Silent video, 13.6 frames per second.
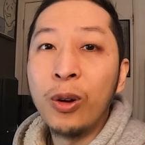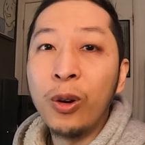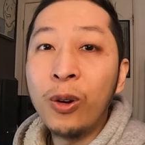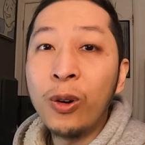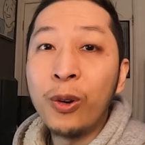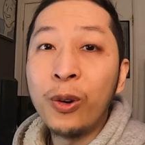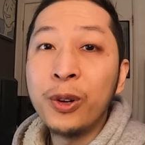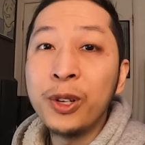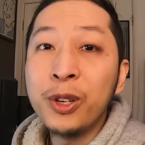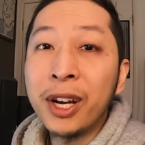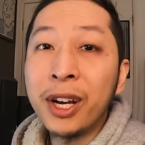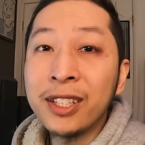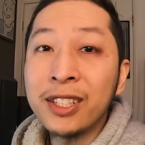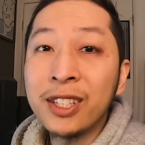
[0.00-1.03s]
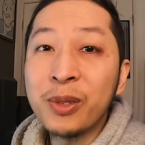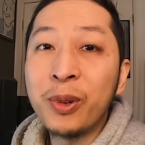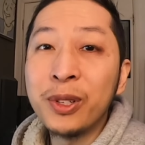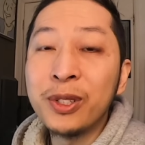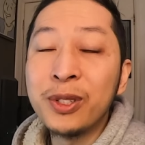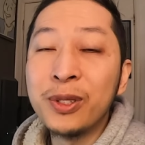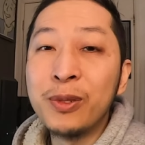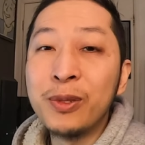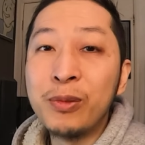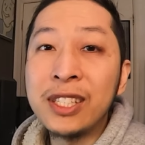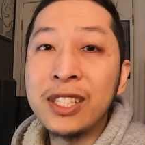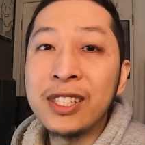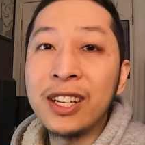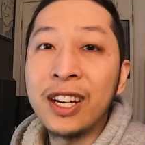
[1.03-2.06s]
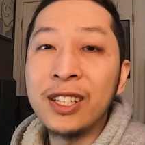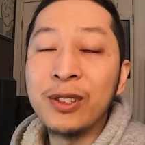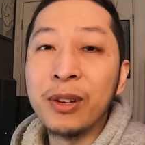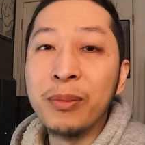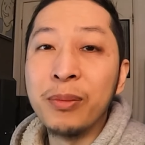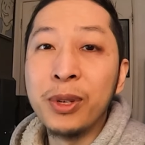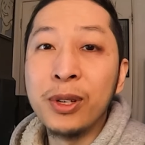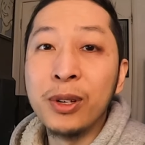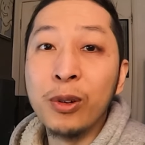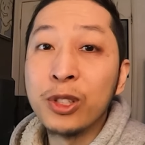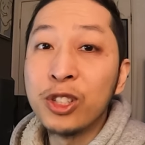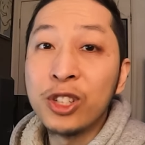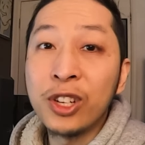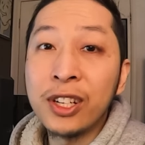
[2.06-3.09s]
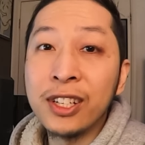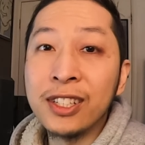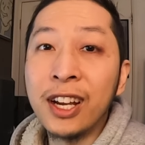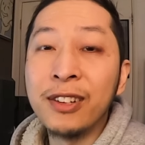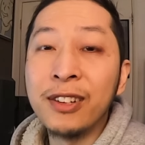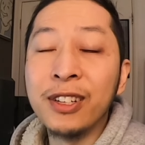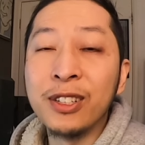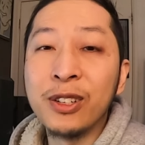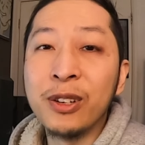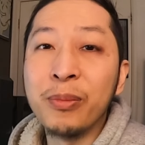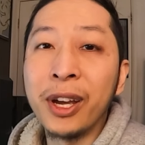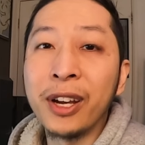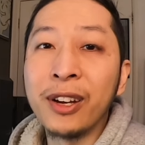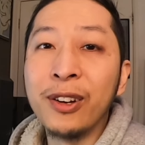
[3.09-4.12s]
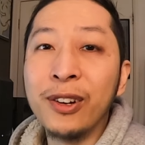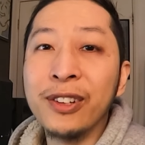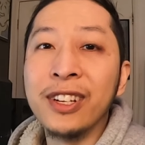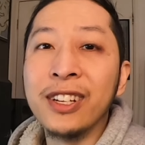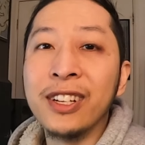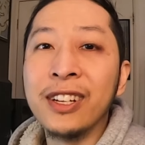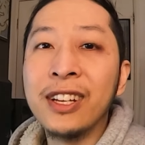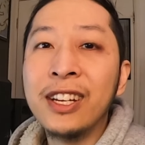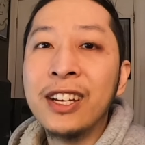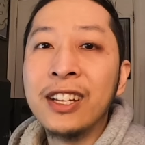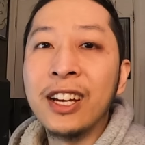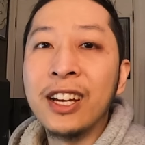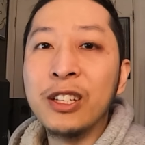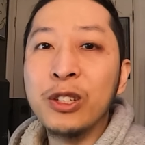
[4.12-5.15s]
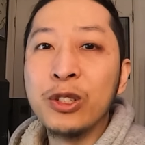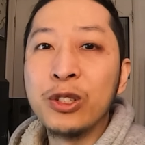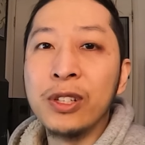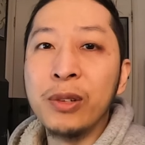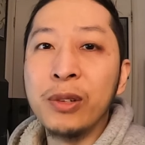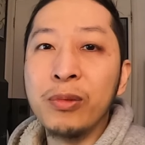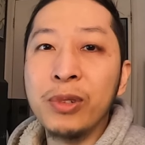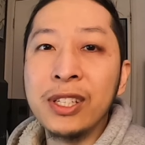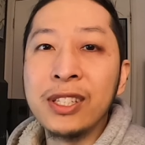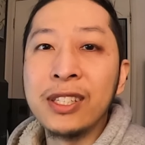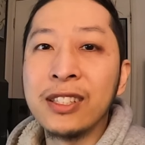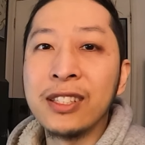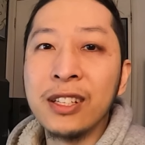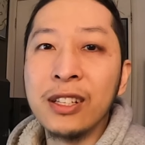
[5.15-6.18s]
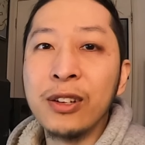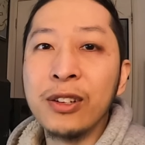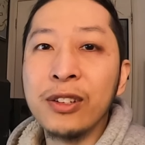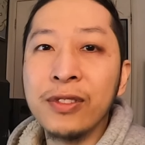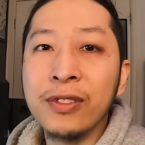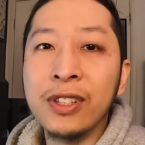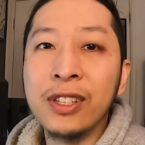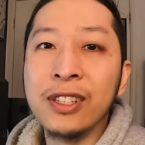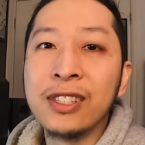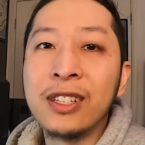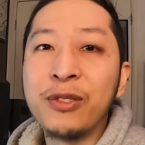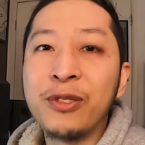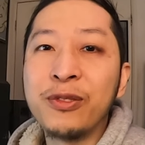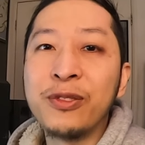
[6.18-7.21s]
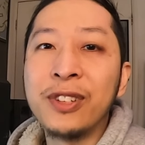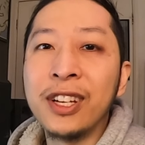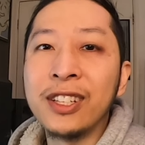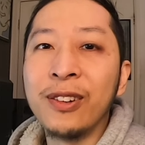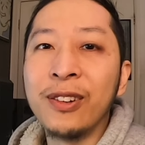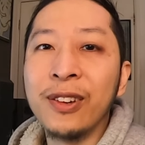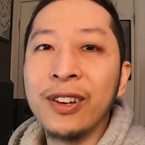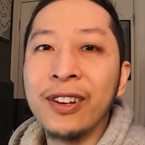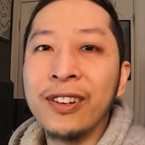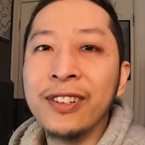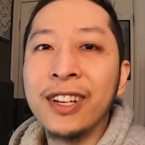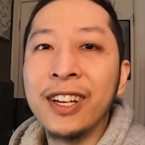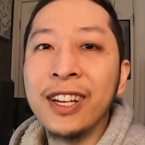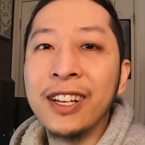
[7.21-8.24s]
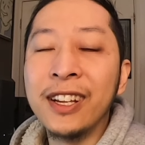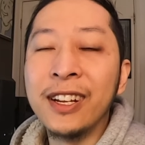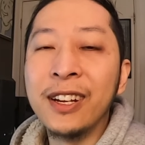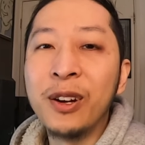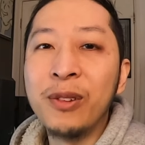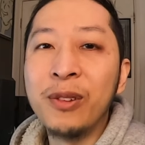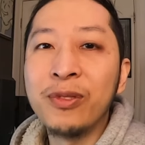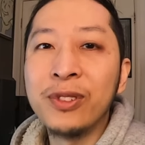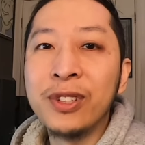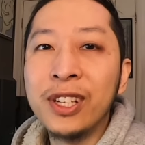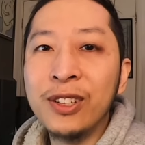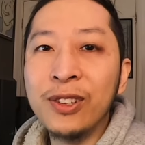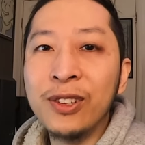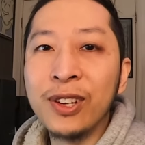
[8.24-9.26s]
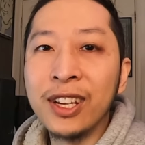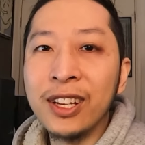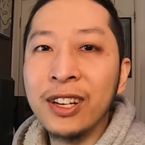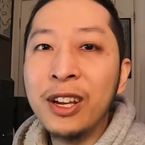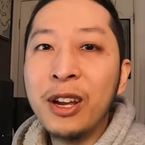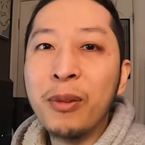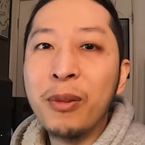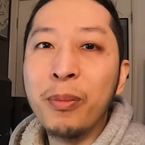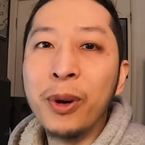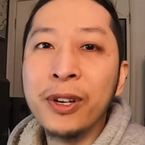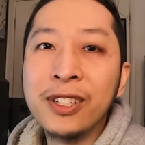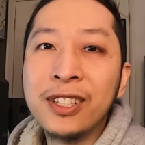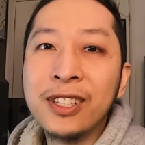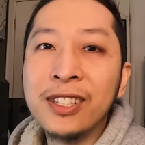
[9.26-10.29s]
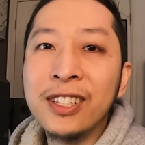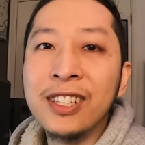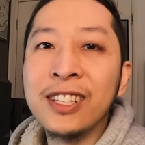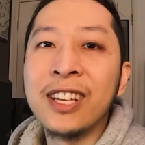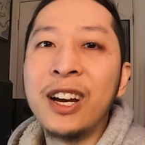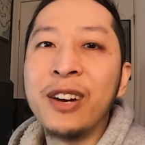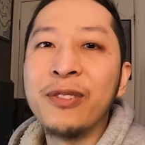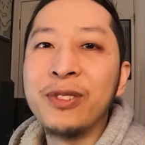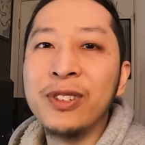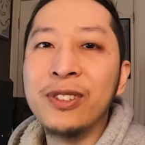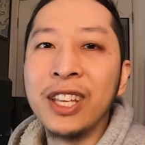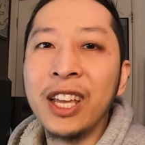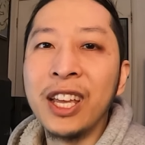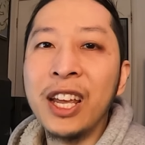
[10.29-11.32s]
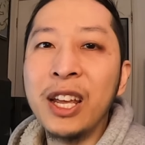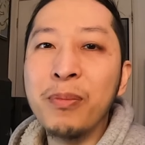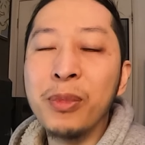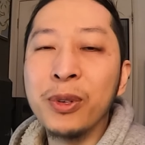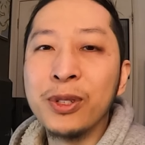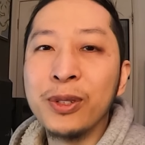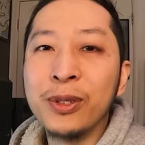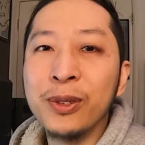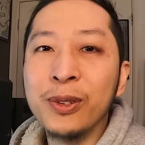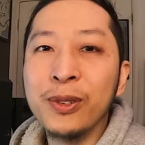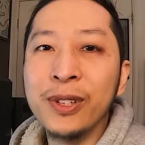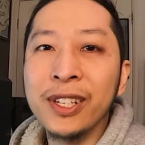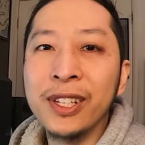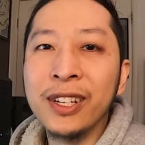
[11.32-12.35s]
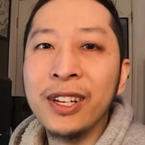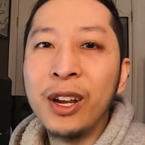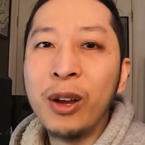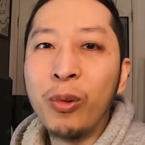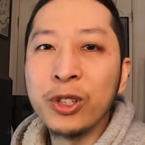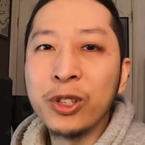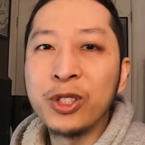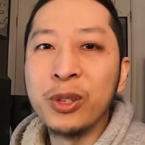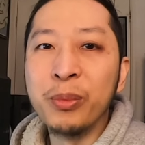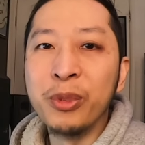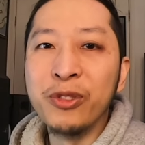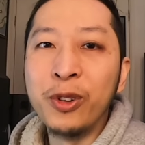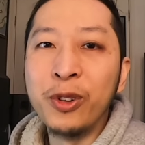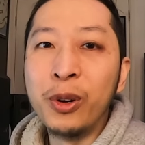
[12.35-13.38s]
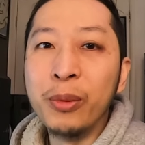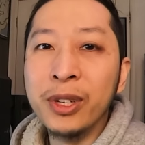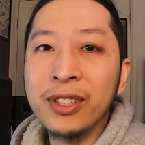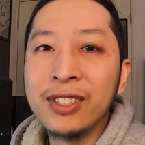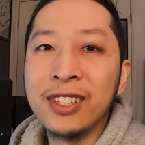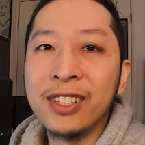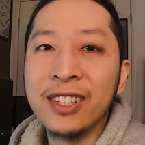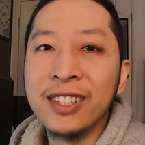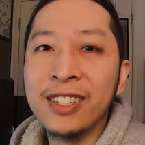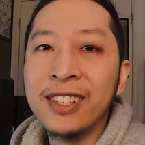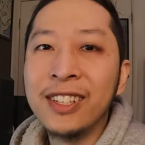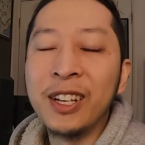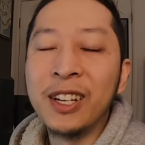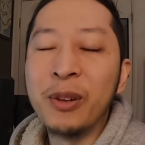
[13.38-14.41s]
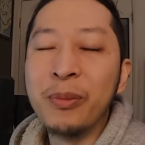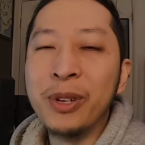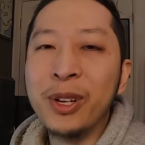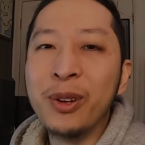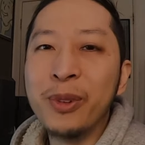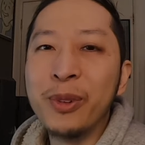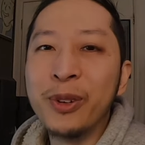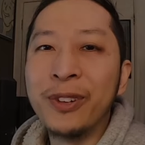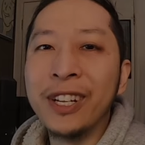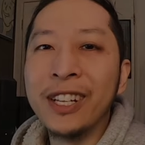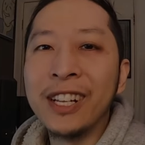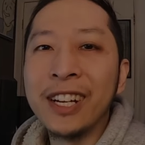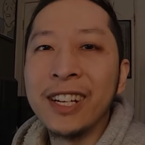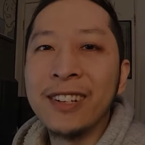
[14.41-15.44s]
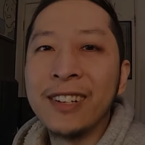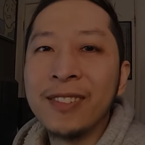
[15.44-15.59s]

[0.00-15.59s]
Or you might just want to restart your computer or shut it down and turn it back on and that usually resets a lot of the stuff that's going on. And then hopefully you can monitor this after a game or two and watch the performance and there'll be no more red light.